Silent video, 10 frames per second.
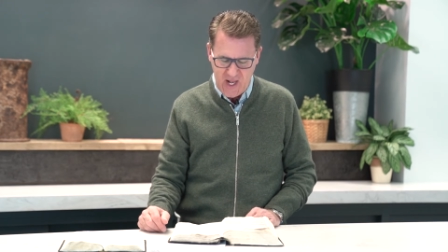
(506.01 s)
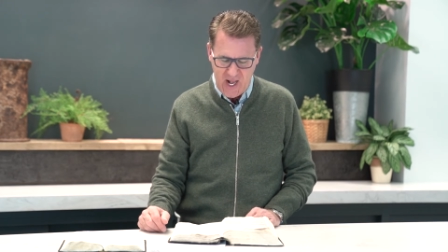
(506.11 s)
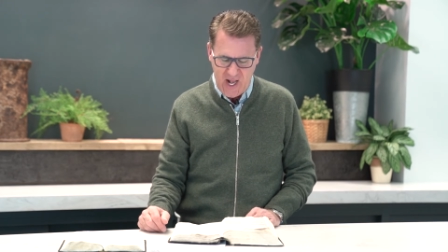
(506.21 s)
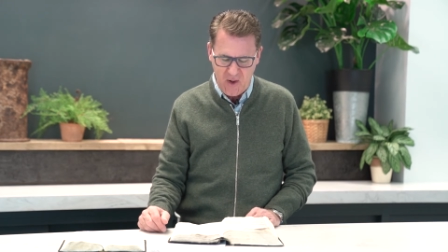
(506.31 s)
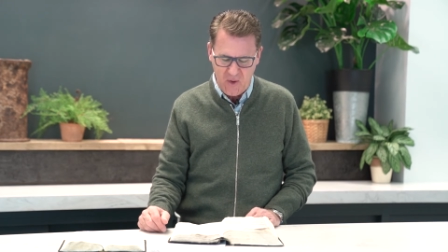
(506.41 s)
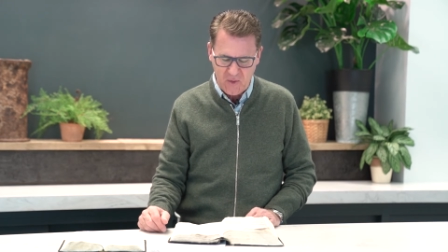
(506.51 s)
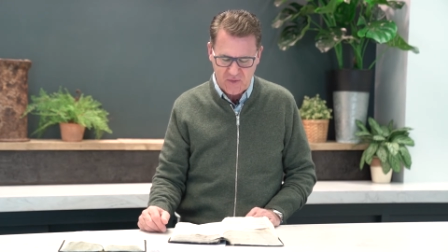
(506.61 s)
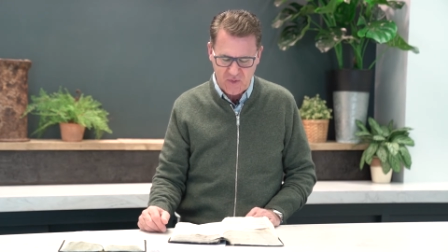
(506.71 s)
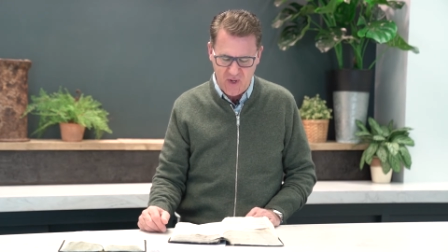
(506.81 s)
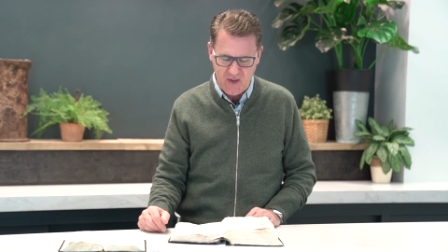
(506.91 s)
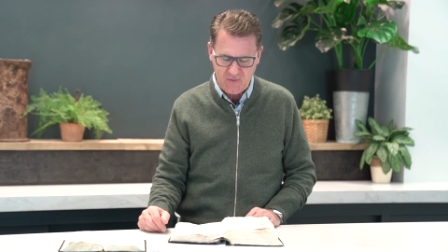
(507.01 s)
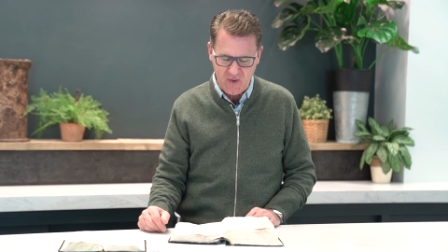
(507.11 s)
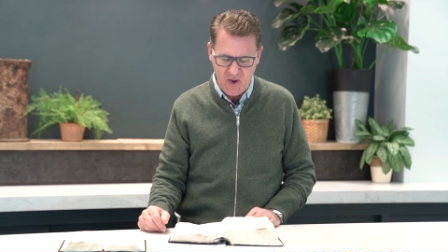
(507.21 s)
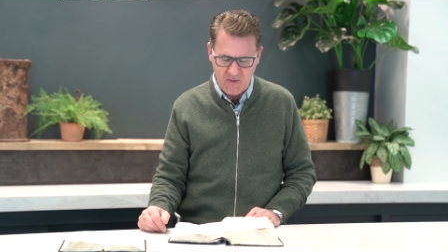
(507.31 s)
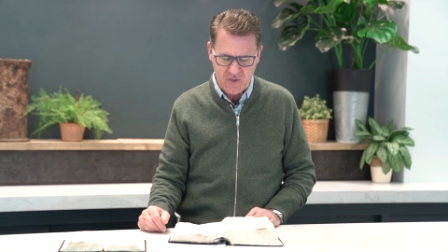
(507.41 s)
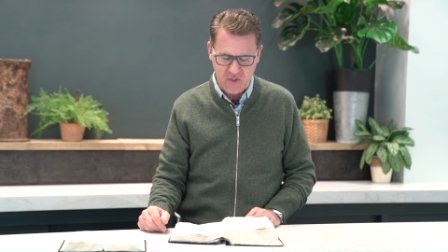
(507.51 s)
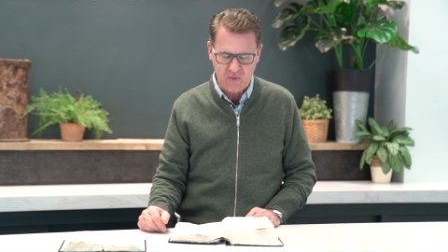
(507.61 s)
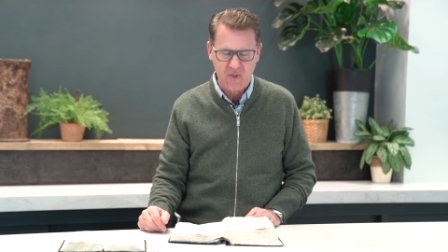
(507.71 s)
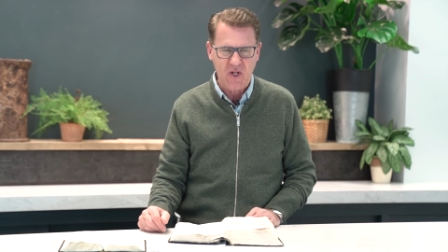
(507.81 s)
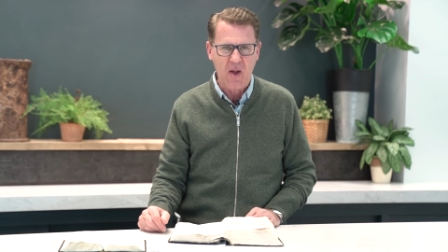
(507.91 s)
I also have loved
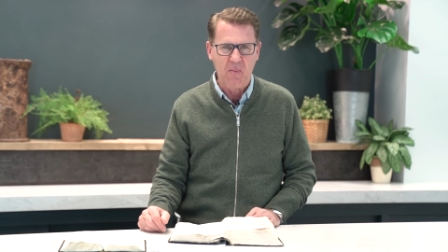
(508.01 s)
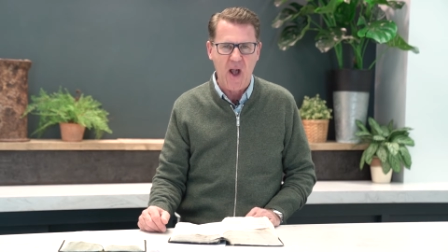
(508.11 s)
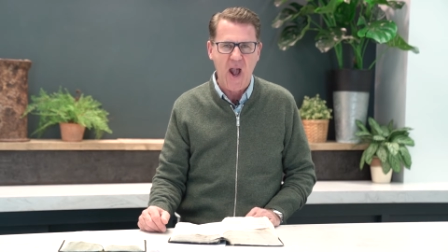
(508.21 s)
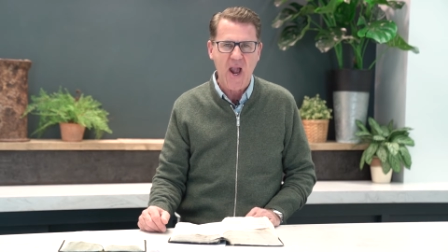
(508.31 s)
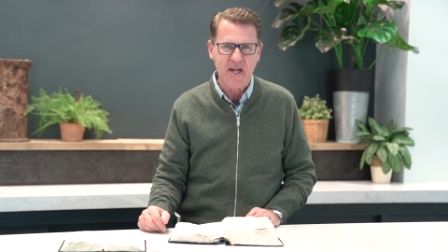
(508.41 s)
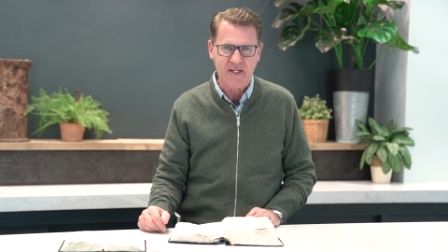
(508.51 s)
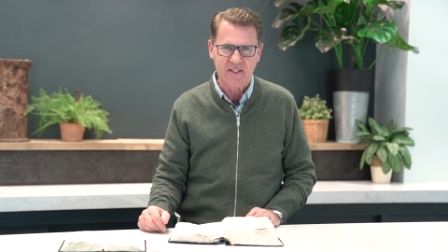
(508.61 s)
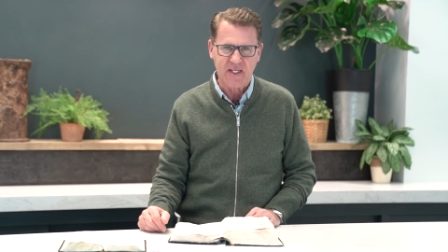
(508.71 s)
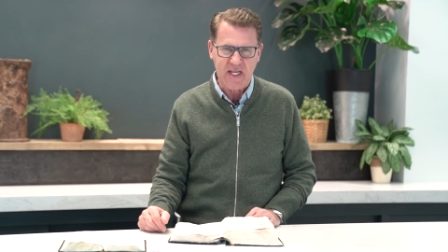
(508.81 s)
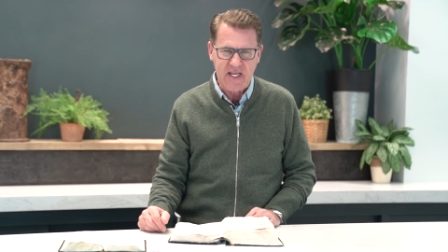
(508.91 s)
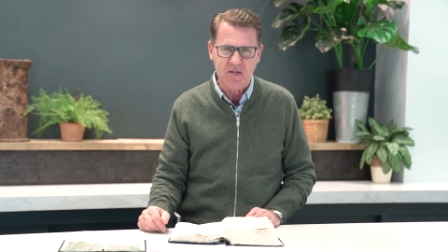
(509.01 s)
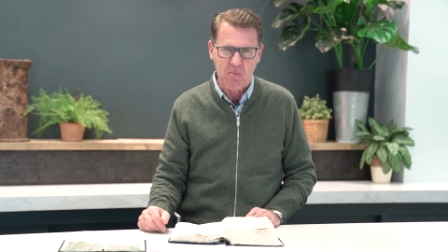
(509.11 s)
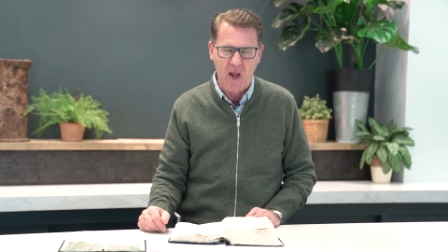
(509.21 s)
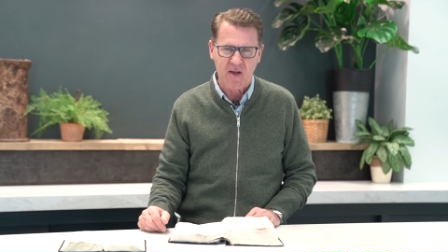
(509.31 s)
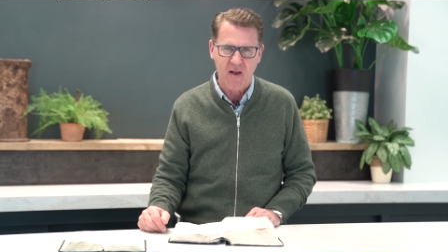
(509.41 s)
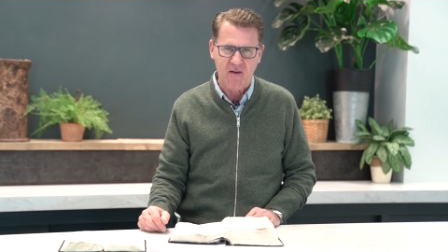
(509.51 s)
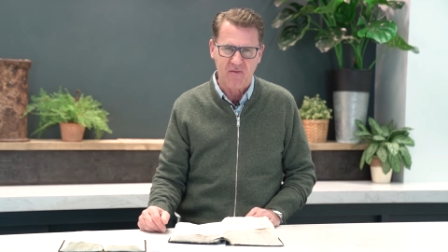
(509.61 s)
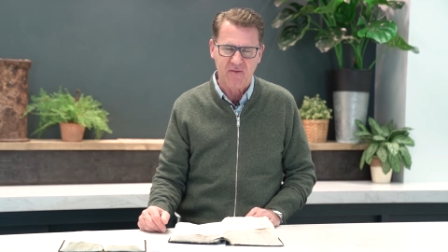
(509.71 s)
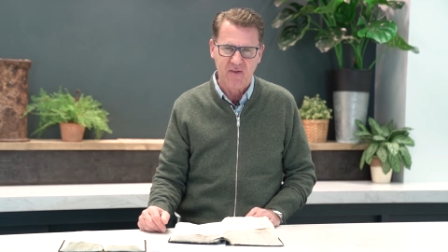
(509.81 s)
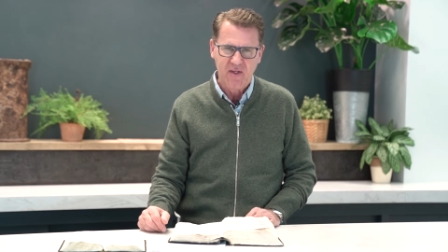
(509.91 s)
you. Abide in my
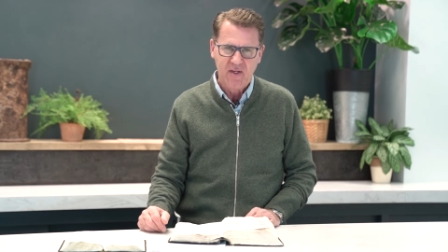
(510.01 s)
love.